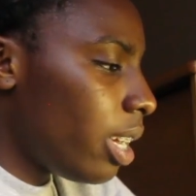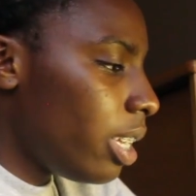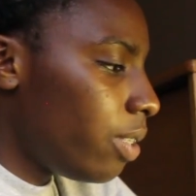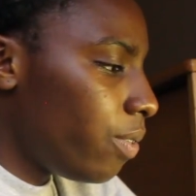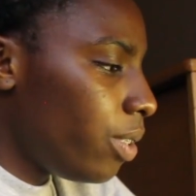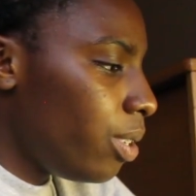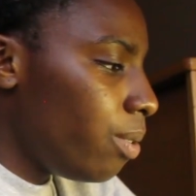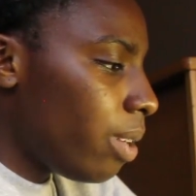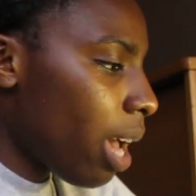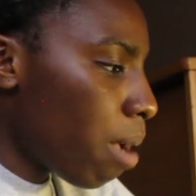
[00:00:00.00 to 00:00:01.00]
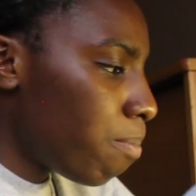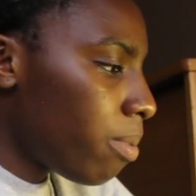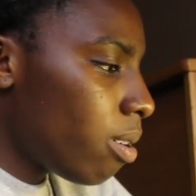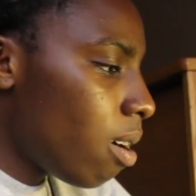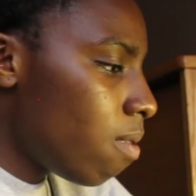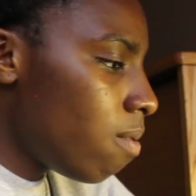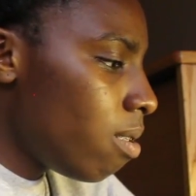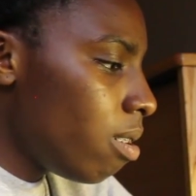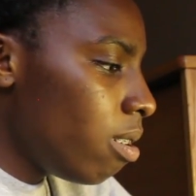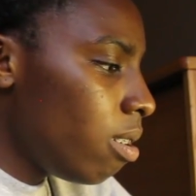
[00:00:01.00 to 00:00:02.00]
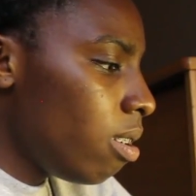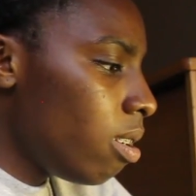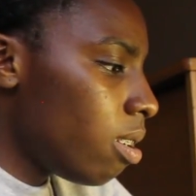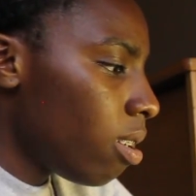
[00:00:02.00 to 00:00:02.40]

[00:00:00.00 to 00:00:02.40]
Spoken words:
days for you, Capricorn.